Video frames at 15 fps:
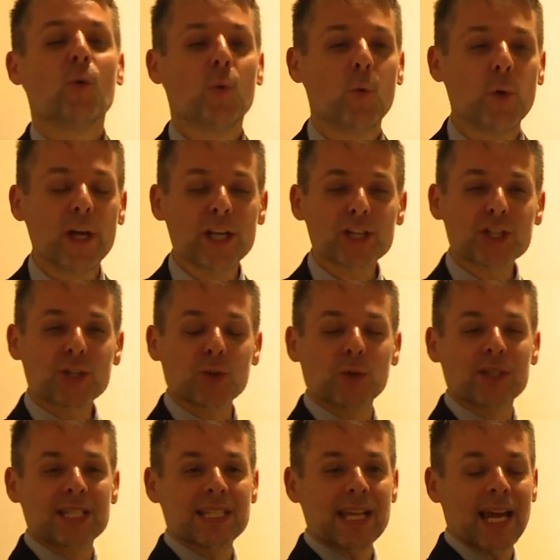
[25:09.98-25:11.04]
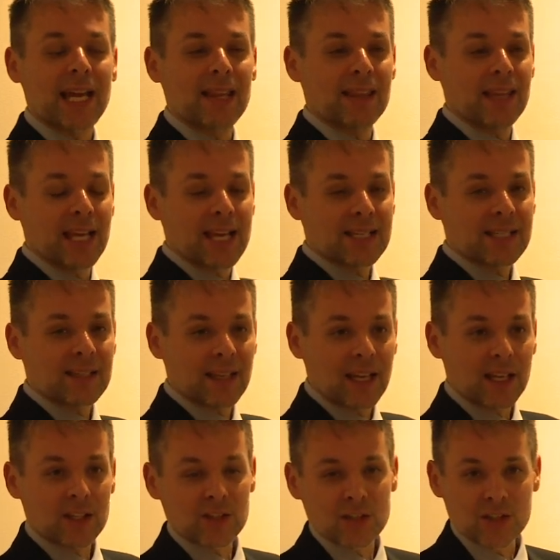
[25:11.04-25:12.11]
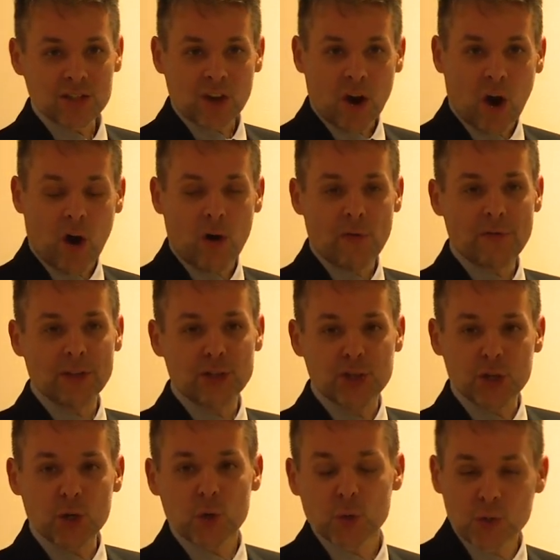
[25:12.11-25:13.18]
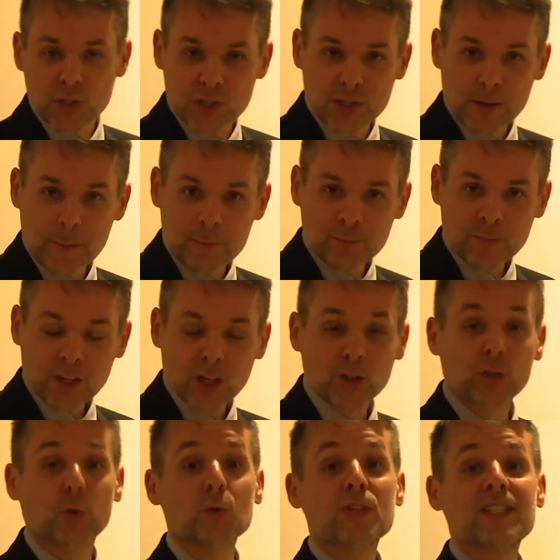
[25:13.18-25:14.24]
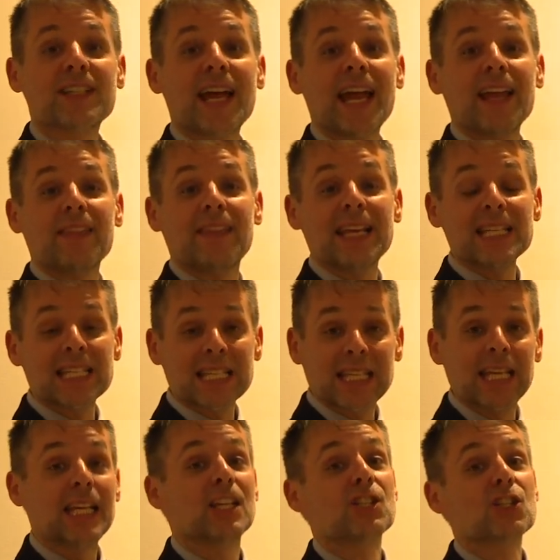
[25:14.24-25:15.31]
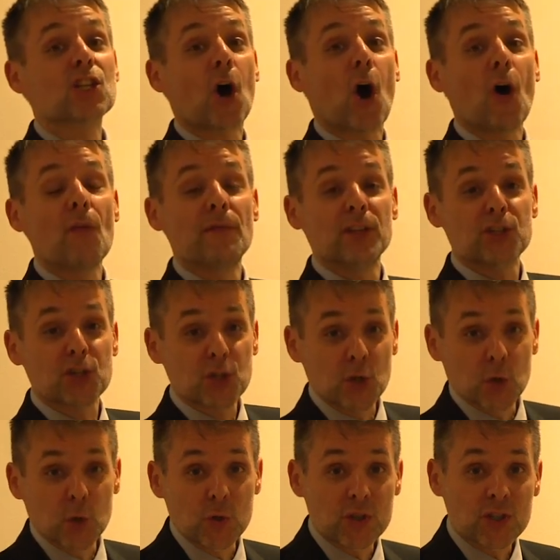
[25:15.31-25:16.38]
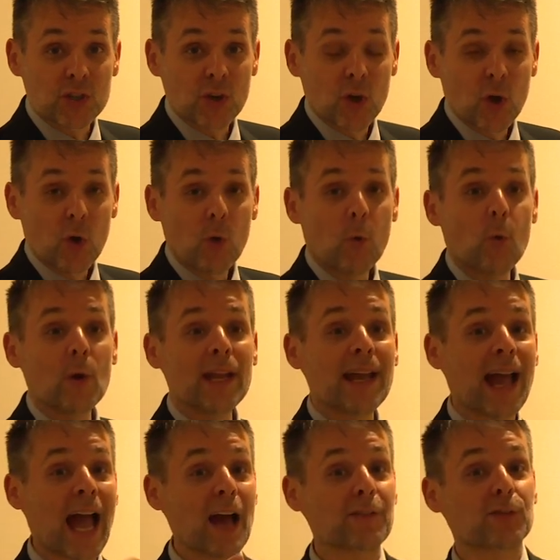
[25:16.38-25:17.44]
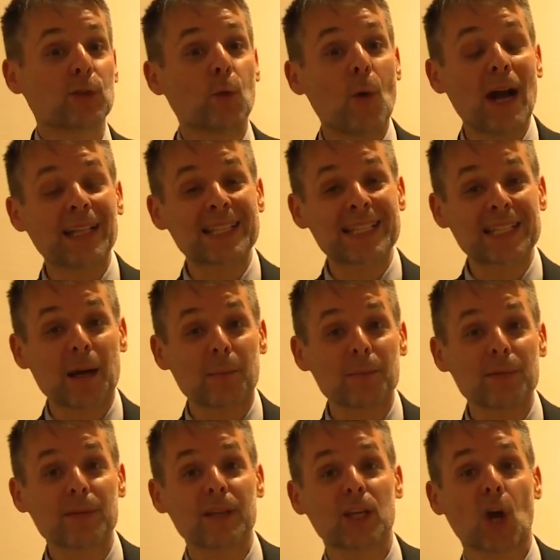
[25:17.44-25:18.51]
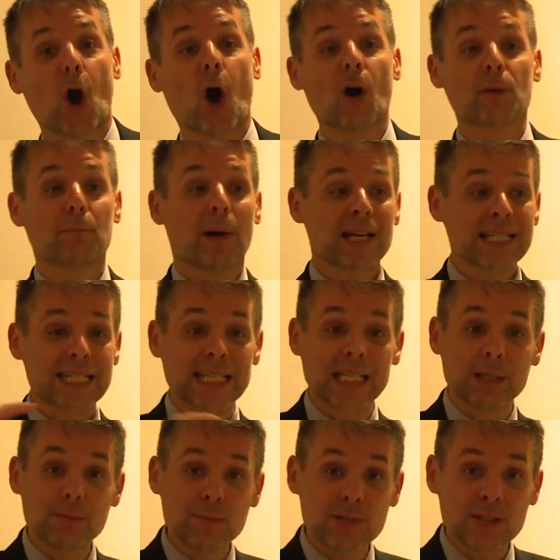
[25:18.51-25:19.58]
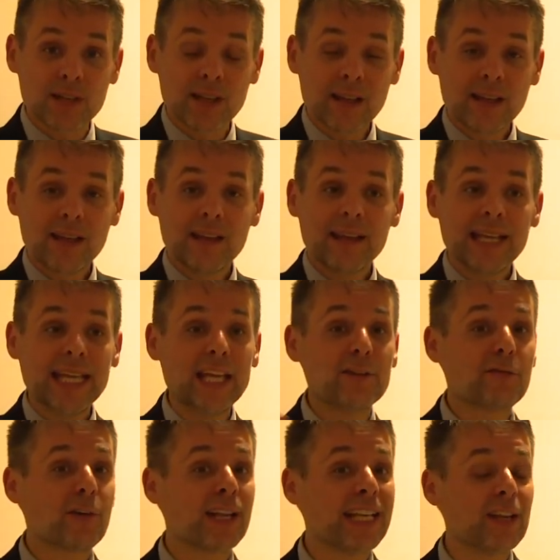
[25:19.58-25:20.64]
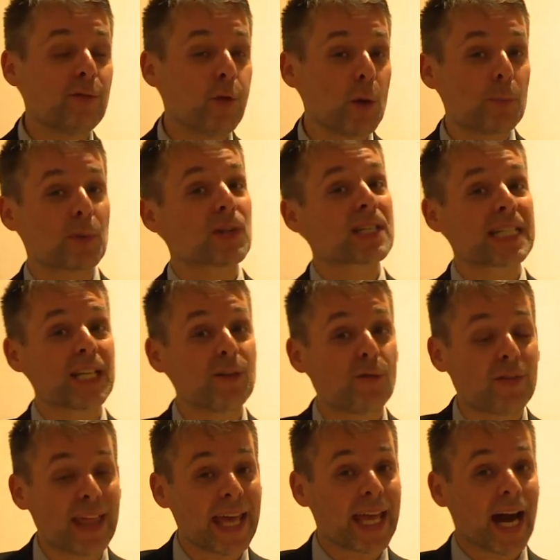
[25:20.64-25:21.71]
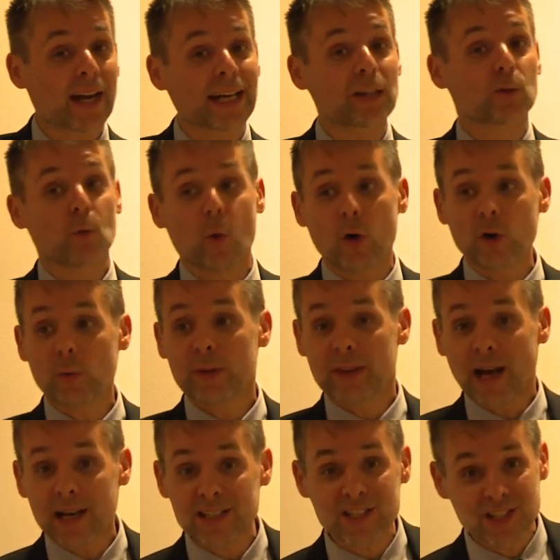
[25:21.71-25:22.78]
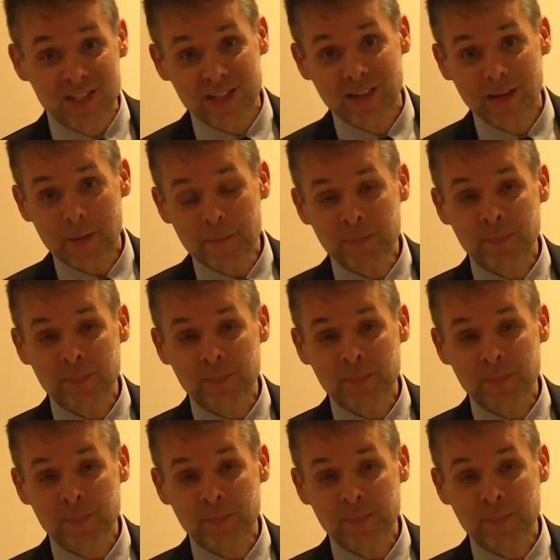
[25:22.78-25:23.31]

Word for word: we should say these things on the Jews. To say these things on the Jews, we have to add something on Muslims, even if we perceive they are at war with us.